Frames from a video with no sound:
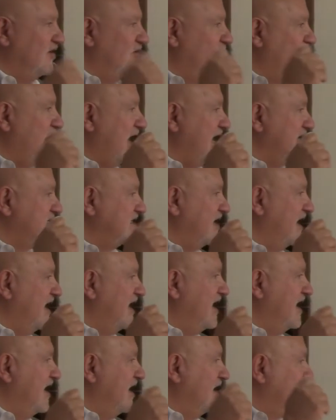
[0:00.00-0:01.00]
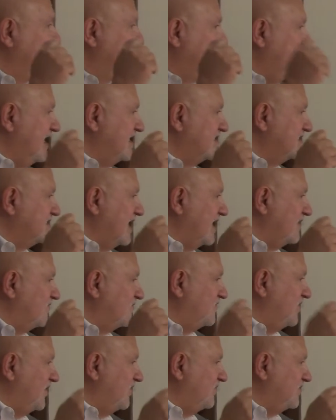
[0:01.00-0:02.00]
who has it, takes
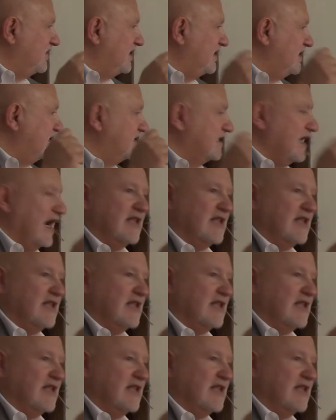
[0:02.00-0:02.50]
that $50